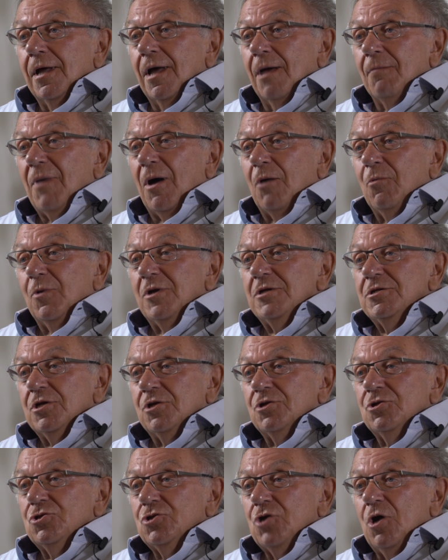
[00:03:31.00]
A man went
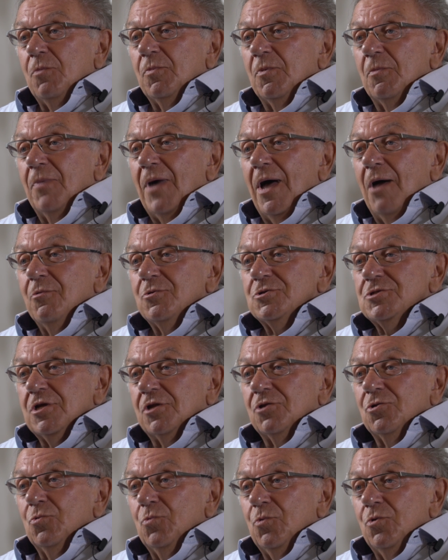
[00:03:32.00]
in a shop, a bear was
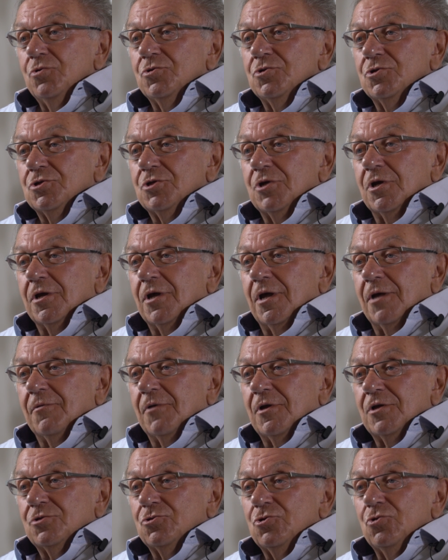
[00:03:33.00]
in the woods,
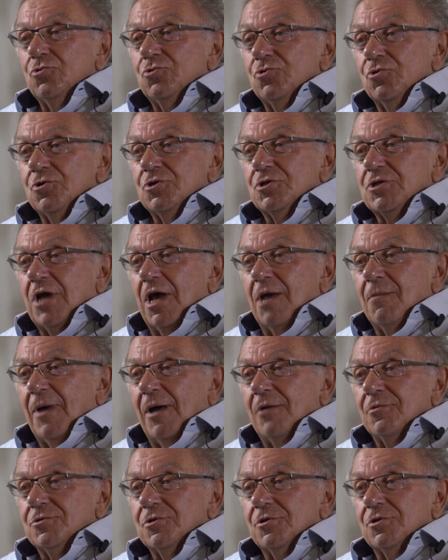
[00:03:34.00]
a tortoise came
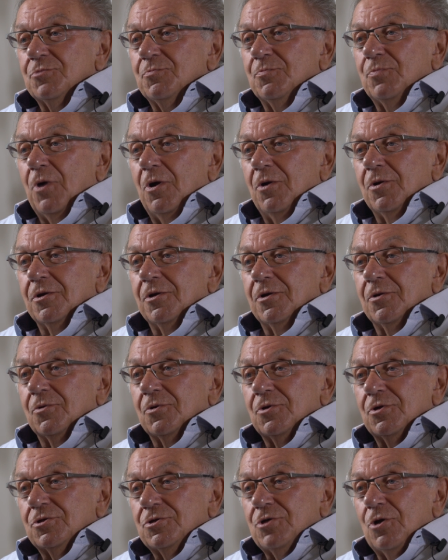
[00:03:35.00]
out of the pond
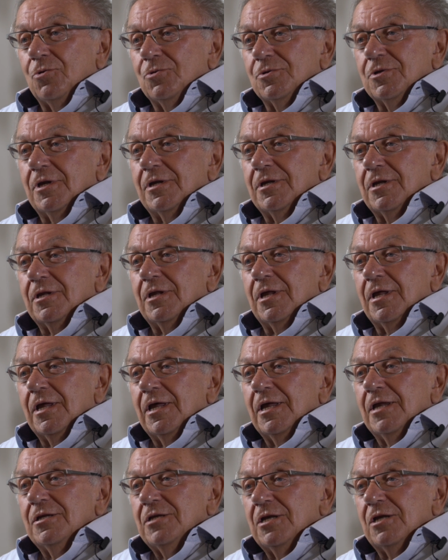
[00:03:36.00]
and
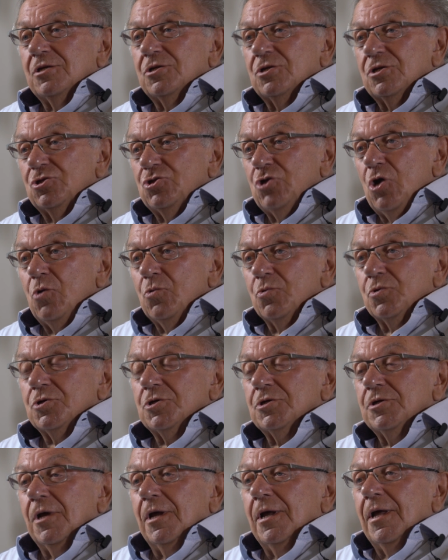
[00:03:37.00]
did
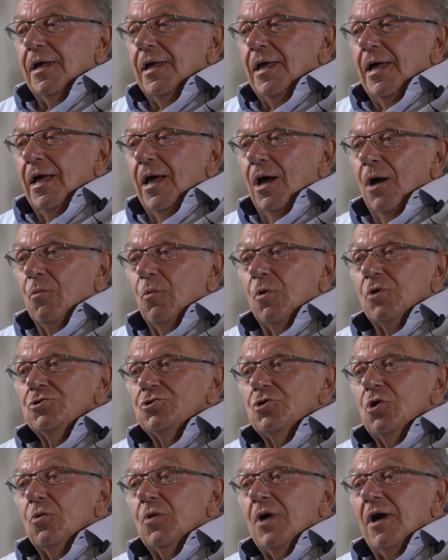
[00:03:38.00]
jokes, one
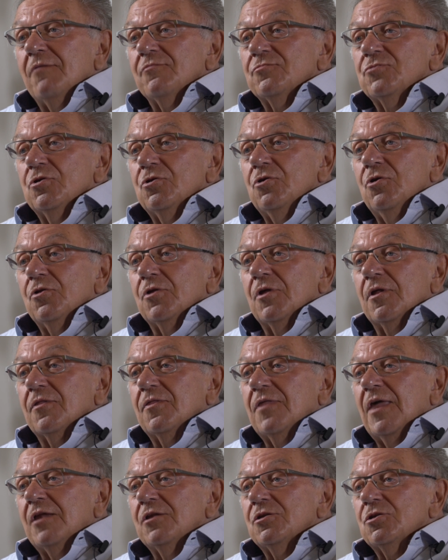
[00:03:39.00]
joke after another.
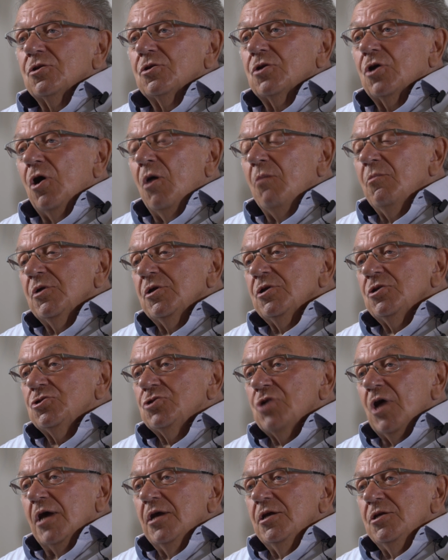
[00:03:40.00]
Then comedy
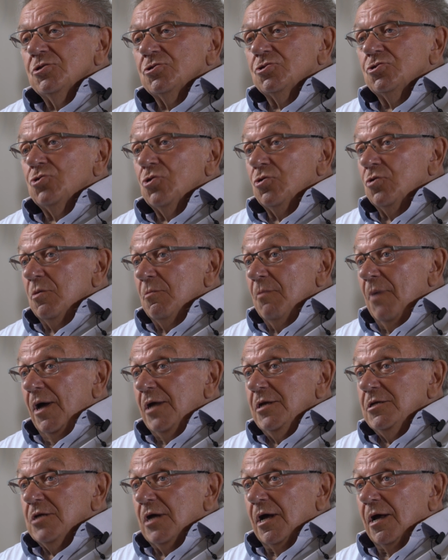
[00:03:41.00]
changed during my
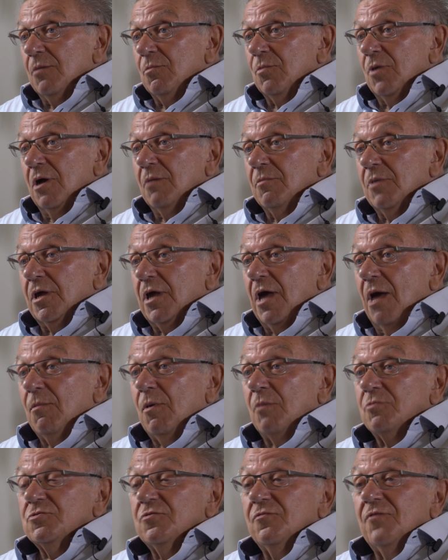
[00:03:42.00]
time, where it became
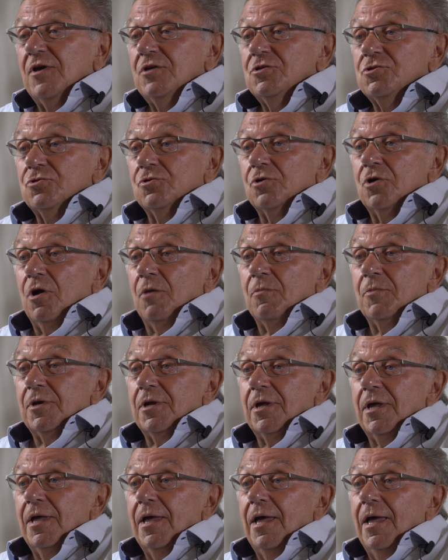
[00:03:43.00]
observational
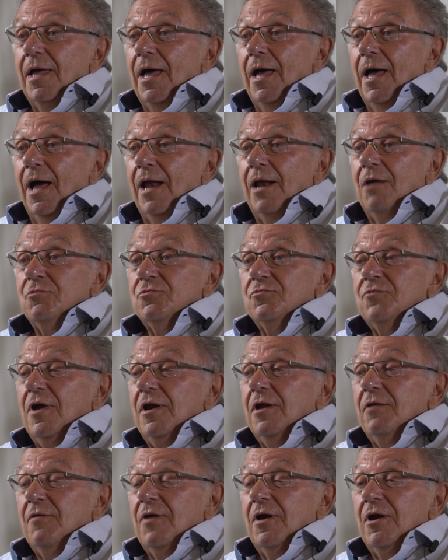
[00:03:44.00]
comedy. And I was
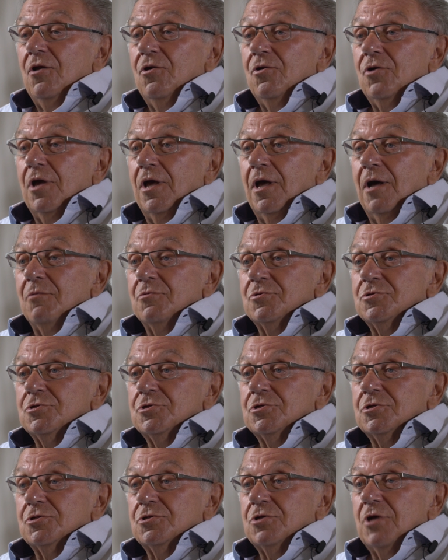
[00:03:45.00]
very, very lucky. I
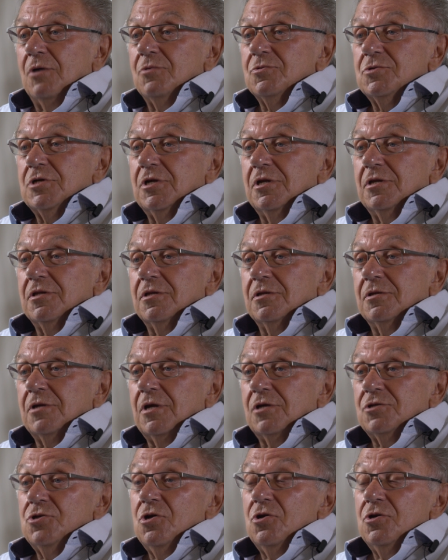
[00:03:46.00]

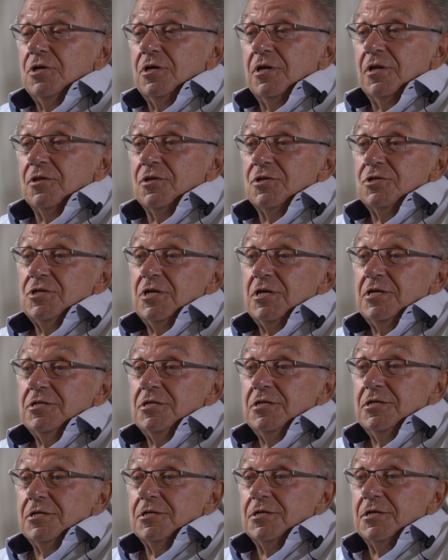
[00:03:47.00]
started in the
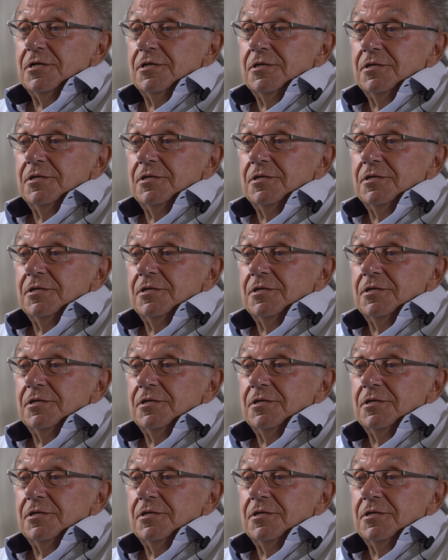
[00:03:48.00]
60s.